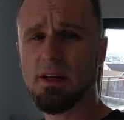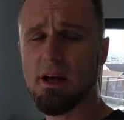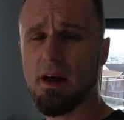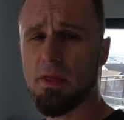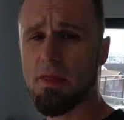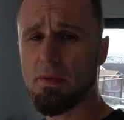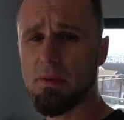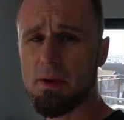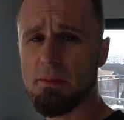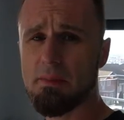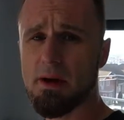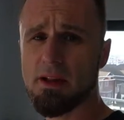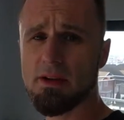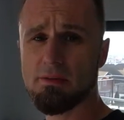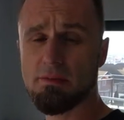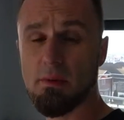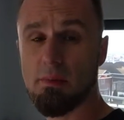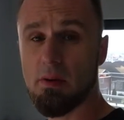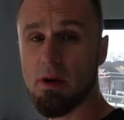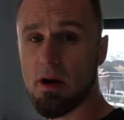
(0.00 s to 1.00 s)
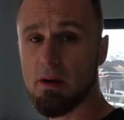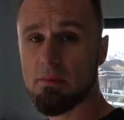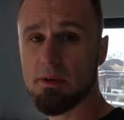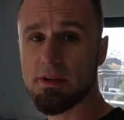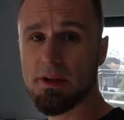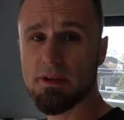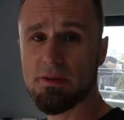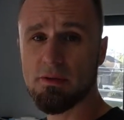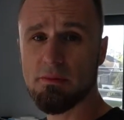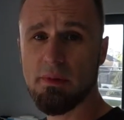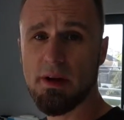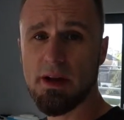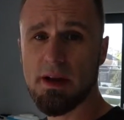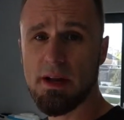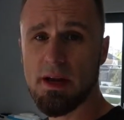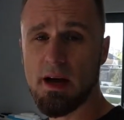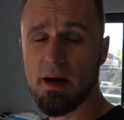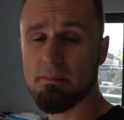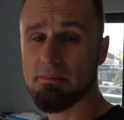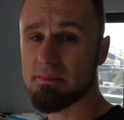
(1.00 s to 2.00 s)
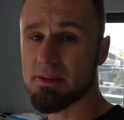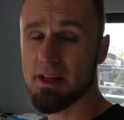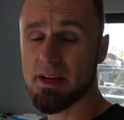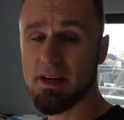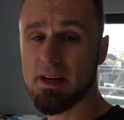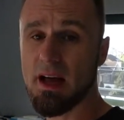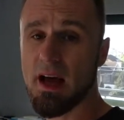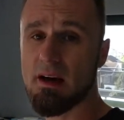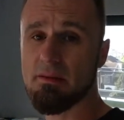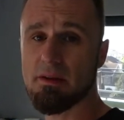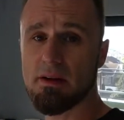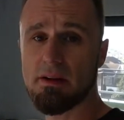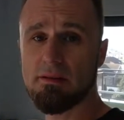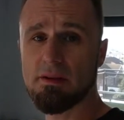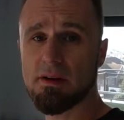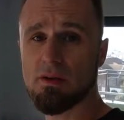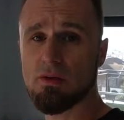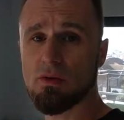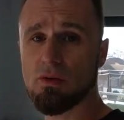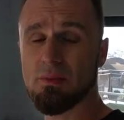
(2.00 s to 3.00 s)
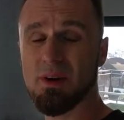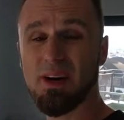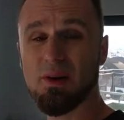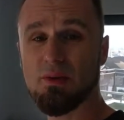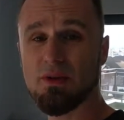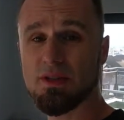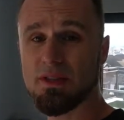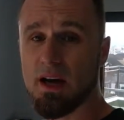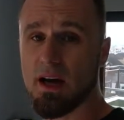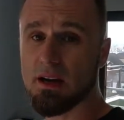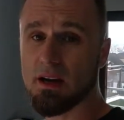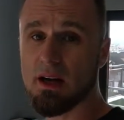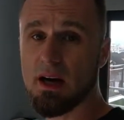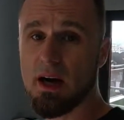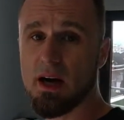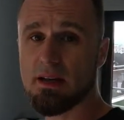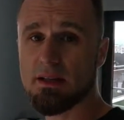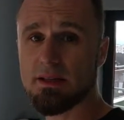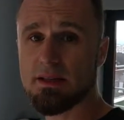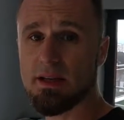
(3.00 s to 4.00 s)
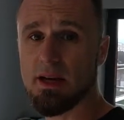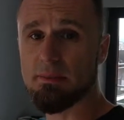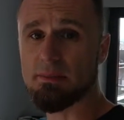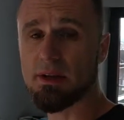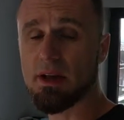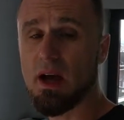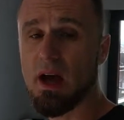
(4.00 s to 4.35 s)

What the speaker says: a three-bedroom apartment in Romania didn't have a living room. It was not a concept.